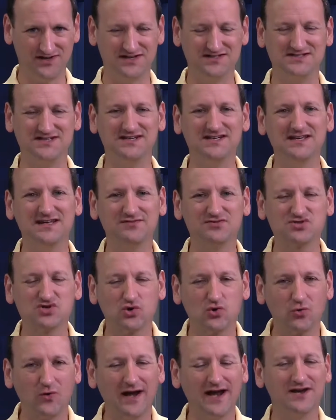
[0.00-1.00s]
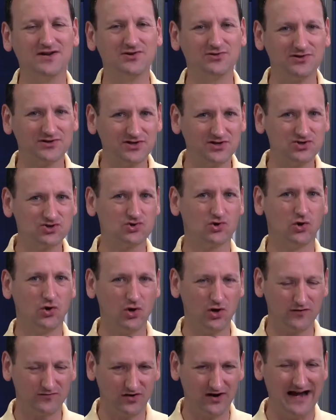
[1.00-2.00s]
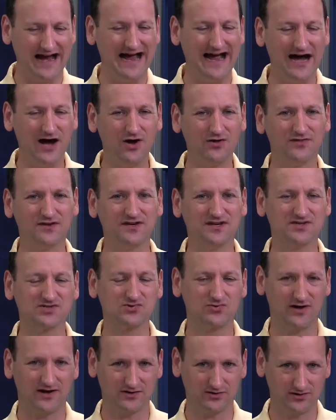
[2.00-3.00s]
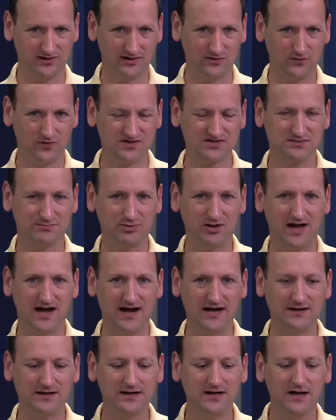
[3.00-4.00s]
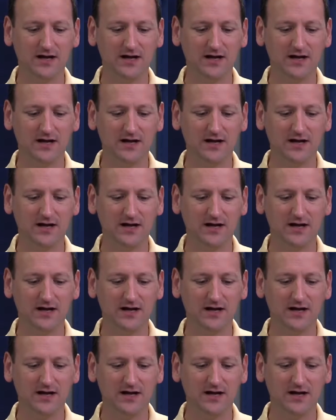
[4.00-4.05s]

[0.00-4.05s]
It didn't give us granular control over how the disk throttling was applied.